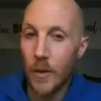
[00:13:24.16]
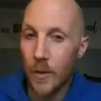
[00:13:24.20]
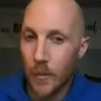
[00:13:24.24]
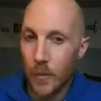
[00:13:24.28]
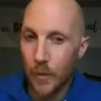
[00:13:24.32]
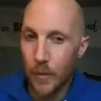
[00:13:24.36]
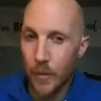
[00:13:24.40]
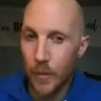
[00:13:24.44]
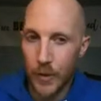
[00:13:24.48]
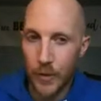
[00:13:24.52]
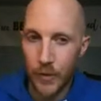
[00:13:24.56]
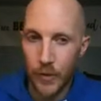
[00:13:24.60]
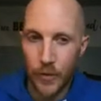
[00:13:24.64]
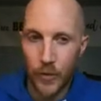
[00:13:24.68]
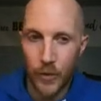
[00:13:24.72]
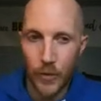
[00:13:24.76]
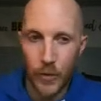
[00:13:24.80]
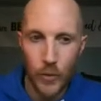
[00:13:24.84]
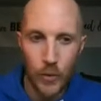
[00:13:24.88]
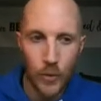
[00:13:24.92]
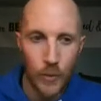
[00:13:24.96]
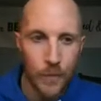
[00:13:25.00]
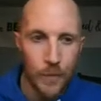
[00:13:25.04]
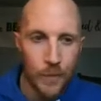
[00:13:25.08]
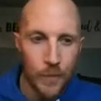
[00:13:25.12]
plus
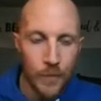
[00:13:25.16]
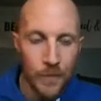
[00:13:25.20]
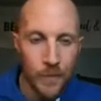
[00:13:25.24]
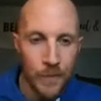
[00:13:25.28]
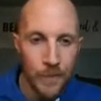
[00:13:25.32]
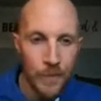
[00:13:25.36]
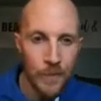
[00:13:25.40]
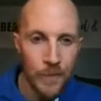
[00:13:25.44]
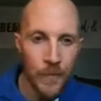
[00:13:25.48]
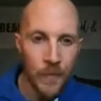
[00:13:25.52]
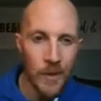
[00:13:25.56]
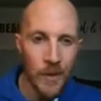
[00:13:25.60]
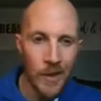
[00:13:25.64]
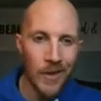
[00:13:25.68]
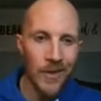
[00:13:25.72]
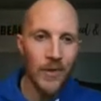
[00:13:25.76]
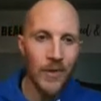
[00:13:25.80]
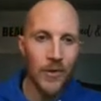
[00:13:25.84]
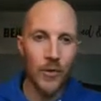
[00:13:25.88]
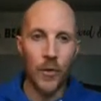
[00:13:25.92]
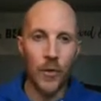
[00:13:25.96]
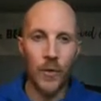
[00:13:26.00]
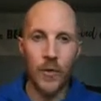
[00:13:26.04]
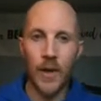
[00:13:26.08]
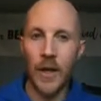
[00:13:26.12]
2.
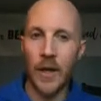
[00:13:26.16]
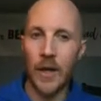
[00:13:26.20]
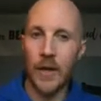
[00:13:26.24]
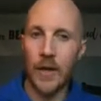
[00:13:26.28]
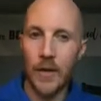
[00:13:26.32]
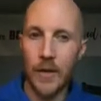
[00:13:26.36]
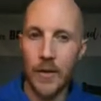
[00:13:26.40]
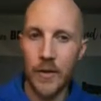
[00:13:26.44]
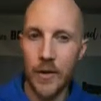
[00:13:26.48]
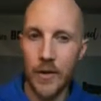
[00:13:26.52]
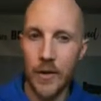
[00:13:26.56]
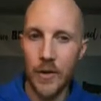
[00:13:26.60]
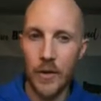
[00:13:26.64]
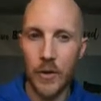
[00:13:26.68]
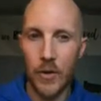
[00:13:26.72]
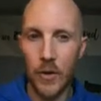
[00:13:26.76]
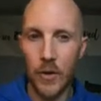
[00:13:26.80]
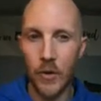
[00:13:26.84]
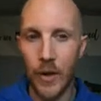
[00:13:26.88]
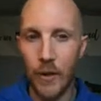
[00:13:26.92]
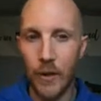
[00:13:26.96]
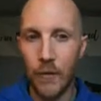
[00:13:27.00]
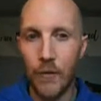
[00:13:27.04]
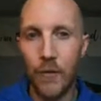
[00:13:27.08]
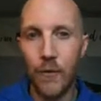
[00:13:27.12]
So I've got, looks
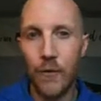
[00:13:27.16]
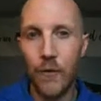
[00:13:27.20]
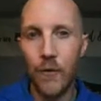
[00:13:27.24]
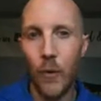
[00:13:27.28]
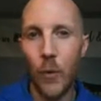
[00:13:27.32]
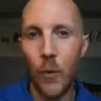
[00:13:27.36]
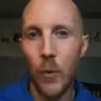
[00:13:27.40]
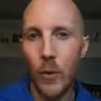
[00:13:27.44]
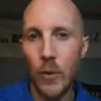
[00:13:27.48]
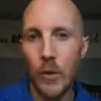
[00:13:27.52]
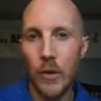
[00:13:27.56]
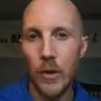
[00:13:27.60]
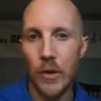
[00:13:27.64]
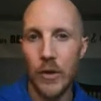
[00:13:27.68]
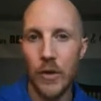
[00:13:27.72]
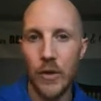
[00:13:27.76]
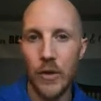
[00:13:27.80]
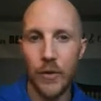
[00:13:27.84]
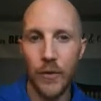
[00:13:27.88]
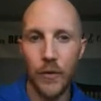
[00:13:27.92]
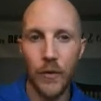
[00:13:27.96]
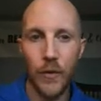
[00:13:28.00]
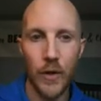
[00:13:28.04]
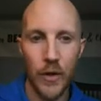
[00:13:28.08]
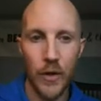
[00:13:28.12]
like 4
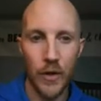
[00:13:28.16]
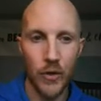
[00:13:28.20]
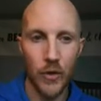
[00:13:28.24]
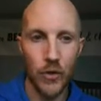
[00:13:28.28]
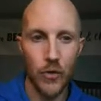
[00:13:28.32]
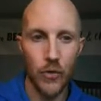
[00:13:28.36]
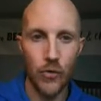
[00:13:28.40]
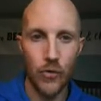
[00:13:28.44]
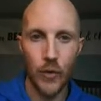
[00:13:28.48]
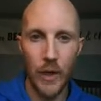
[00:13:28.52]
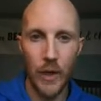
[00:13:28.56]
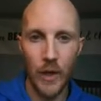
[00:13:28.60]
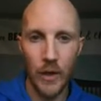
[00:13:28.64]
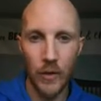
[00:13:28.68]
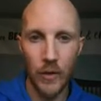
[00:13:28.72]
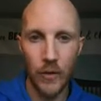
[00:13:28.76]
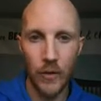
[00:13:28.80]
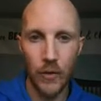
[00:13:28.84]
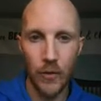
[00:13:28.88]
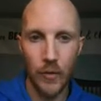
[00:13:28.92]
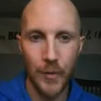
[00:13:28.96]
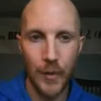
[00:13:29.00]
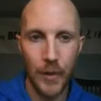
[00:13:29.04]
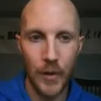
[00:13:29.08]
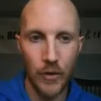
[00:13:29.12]
different
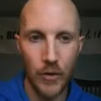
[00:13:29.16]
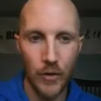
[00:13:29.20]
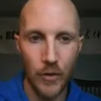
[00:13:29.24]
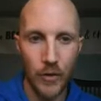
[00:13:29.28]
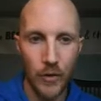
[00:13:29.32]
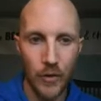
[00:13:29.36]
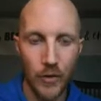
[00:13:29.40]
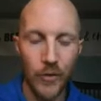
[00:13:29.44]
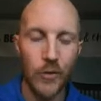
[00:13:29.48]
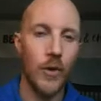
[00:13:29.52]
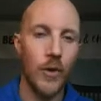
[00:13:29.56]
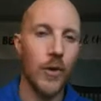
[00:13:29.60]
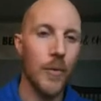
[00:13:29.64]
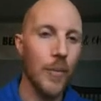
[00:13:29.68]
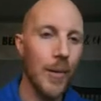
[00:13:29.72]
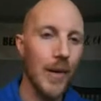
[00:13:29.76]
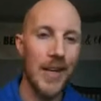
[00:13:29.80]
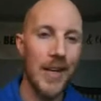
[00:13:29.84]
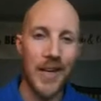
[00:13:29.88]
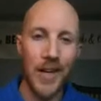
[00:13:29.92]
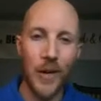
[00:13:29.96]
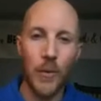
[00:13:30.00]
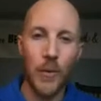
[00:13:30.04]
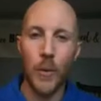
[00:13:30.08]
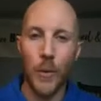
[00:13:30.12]
transformations. Depending
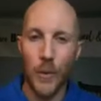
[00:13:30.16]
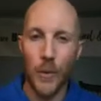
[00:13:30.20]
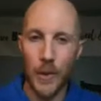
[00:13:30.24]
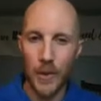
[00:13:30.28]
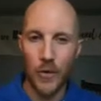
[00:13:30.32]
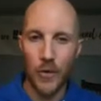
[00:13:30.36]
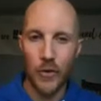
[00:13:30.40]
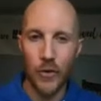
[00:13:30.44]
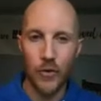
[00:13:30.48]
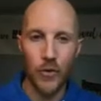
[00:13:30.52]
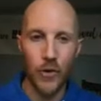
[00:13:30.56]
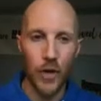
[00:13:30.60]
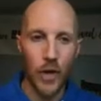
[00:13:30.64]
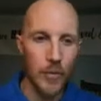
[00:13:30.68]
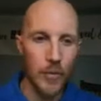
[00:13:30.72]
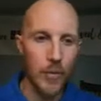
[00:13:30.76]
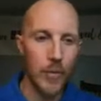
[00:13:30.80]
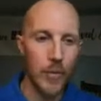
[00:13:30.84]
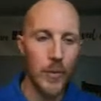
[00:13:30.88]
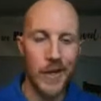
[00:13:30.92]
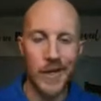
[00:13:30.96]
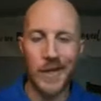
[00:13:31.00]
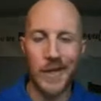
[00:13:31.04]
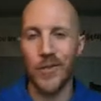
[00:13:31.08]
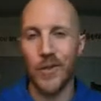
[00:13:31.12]
on how we want to describe it,
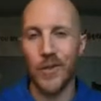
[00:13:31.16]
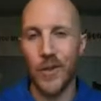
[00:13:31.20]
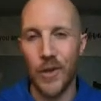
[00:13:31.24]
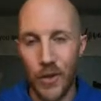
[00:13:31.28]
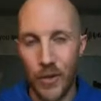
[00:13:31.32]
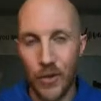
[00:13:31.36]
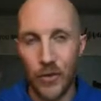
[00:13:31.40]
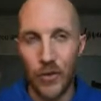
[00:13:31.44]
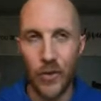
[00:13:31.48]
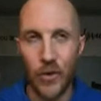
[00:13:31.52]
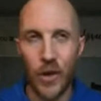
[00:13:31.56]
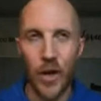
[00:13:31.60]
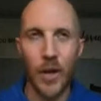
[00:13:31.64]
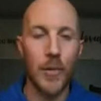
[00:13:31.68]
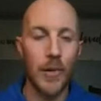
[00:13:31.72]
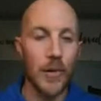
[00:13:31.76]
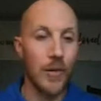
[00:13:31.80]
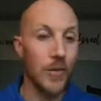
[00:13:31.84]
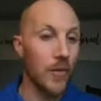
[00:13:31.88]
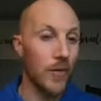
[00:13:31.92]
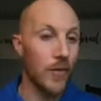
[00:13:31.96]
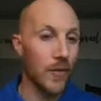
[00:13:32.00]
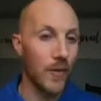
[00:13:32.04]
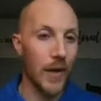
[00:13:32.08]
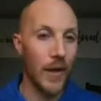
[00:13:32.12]
we could actually describe it
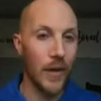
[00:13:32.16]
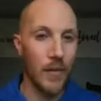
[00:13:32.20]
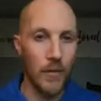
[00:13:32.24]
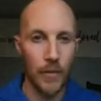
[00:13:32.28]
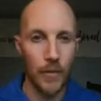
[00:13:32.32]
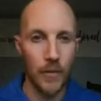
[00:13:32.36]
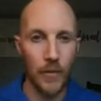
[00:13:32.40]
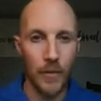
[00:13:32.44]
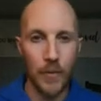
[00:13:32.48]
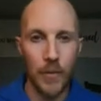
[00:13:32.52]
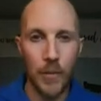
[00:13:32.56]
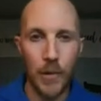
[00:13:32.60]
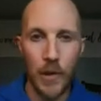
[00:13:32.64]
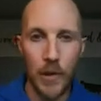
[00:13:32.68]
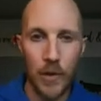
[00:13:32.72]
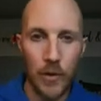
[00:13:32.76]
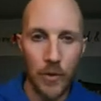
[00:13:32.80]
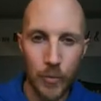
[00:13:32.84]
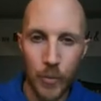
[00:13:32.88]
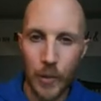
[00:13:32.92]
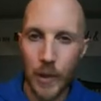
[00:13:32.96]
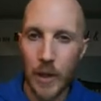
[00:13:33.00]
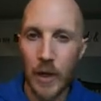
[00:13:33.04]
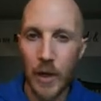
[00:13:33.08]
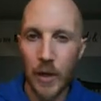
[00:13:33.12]
as 5 different parts,
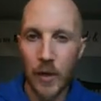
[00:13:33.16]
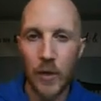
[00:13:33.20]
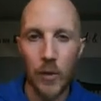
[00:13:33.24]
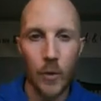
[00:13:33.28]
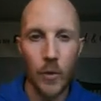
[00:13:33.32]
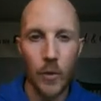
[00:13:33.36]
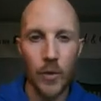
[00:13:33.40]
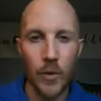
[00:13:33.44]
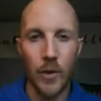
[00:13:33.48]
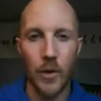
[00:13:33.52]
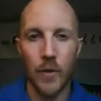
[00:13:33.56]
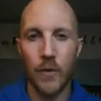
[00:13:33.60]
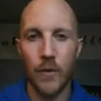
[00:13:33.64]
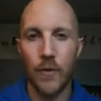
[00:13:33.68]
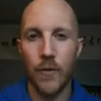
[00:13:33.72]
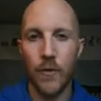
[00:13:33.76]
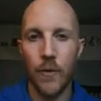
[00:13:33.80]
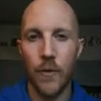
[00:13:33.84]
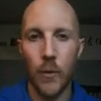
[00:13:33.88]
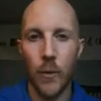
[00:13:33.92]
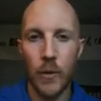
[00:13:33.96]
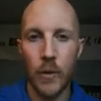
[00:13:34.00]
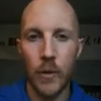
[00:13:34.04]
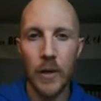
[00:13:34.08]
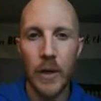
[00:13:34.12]
but I'm going to deal with it as
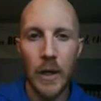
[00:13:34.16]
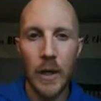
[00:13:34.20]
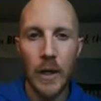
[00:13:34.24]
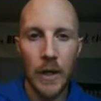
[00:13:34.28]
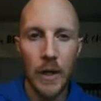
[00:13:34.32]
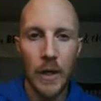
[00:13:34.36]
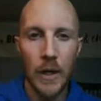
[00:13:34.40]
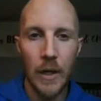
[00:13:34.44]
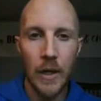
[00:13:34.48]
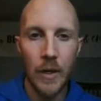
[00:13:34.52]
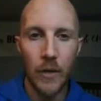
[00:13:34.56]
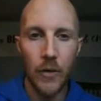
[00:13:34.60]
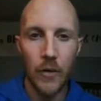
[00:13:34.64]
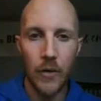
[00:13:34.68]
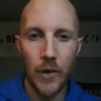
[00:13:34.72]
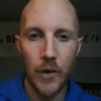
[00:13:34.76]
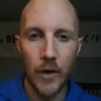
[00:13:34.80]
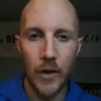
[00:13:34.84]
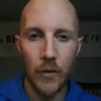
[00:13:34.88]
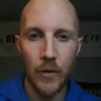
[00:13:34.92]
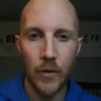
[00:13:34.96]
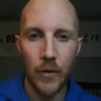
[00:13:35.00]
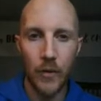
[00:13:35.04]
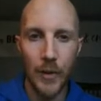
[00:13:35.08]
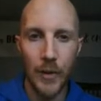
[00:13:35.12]
4
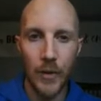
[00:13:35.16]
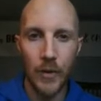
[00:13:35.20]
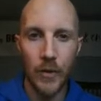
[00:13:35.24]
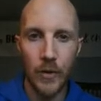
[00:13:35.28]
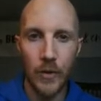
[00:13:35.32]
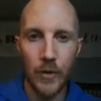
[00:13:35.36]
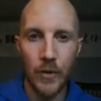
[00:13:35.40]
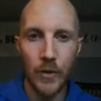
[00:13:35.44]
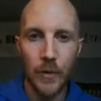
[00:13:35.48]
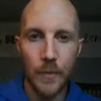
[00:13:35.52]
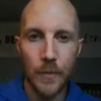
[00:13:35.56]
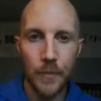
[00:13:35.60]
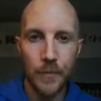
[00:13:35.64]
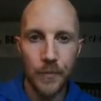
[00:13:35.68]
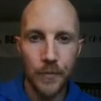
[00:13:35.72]
transformations.